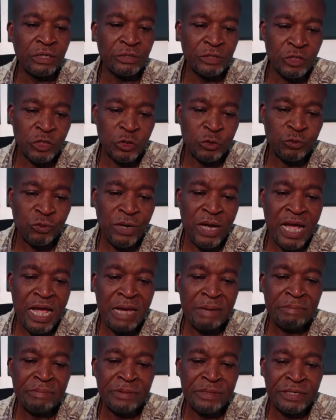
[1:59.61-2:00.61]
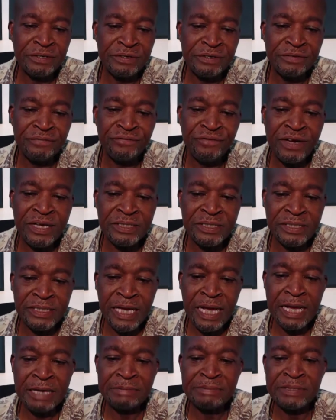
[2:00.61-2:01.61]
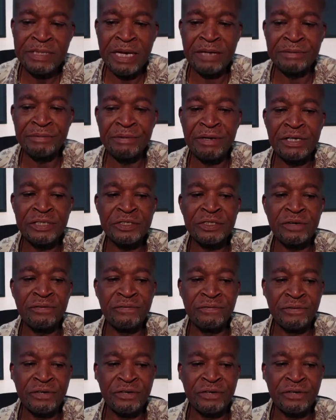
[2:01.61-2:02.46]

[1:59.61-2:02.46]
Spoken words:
Describe the different types and rates of